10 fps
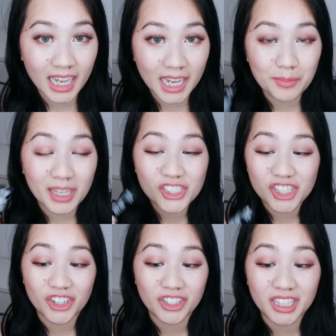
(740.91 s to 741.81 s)
Like I
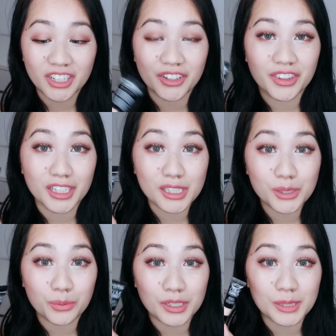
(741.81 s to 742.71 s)
mentioned earlier,
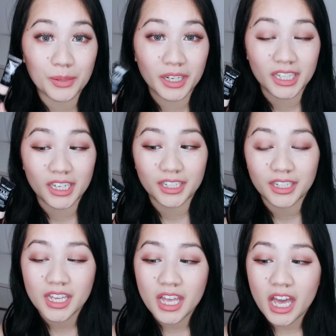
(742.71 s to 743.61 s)
this was pretty good.
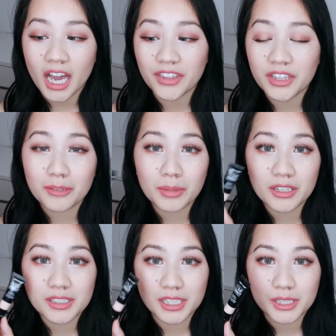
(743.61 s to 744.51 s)
I think
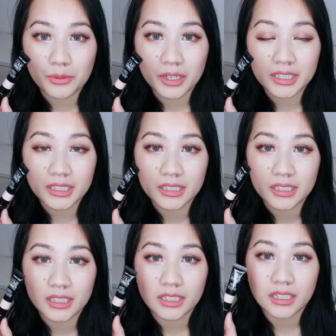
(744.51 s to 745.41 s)
because this one
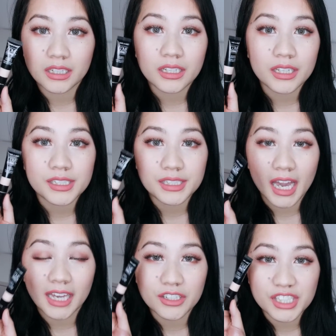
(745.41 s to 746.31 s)
is
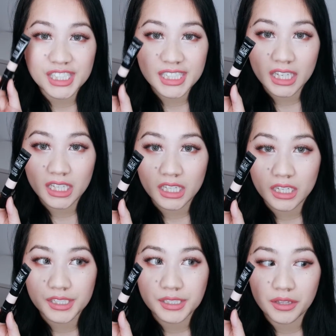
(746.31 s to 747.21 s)
kind of sticky.
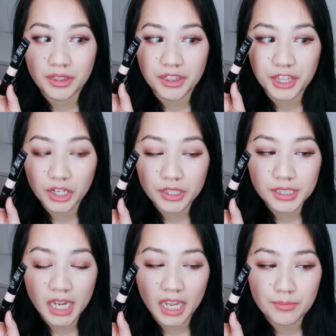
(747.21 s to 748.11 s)
It's a thicker
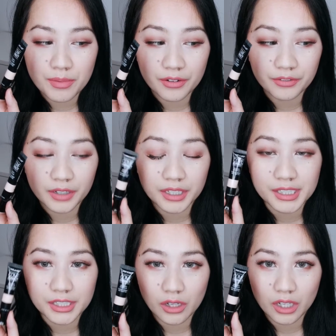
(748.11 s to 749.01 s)
type of
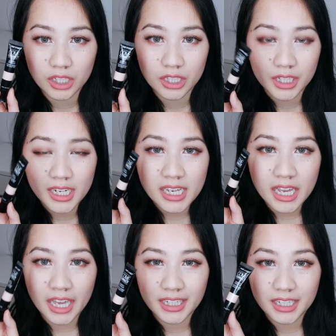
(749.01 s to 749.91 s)
concealer
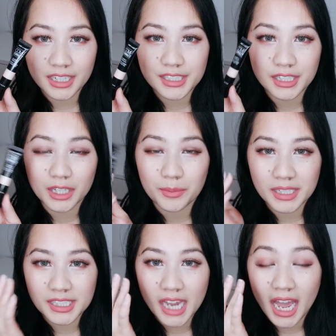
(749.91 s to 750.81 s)
and it is a little
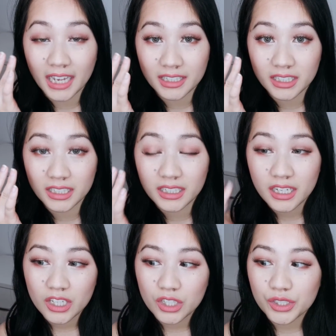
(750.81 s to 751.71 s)
bit tacky,
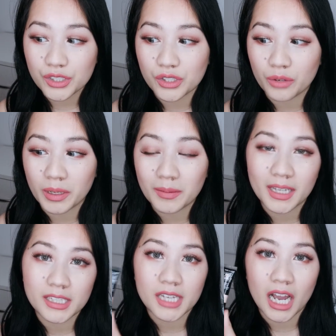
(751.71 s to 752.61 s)
so maybe
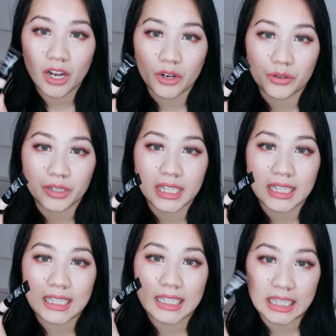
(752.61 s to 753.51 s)
that's how
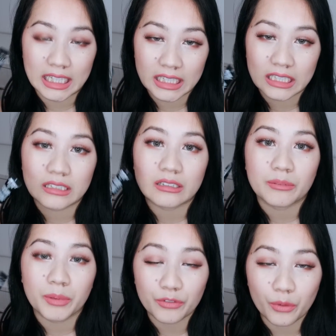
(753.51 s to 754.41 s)
it
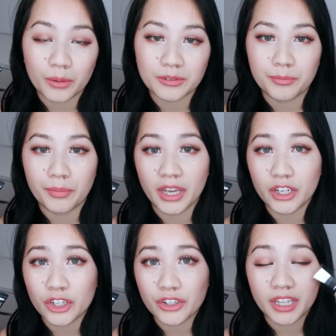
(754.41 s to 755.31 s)
performed
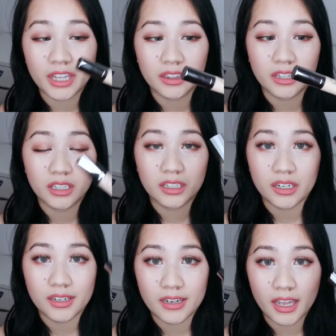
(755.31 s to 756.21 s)
better than the
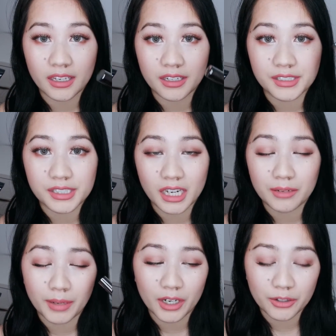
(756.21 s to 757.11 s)
Naked
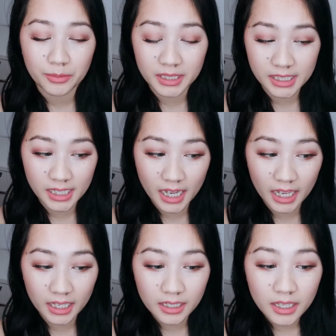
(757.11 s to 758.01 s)
Skin by Urban
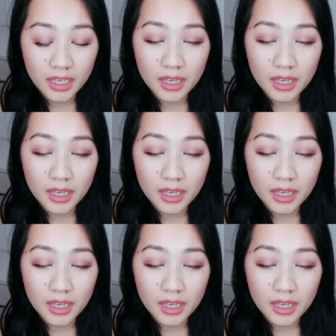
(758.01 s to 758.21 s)
Decay.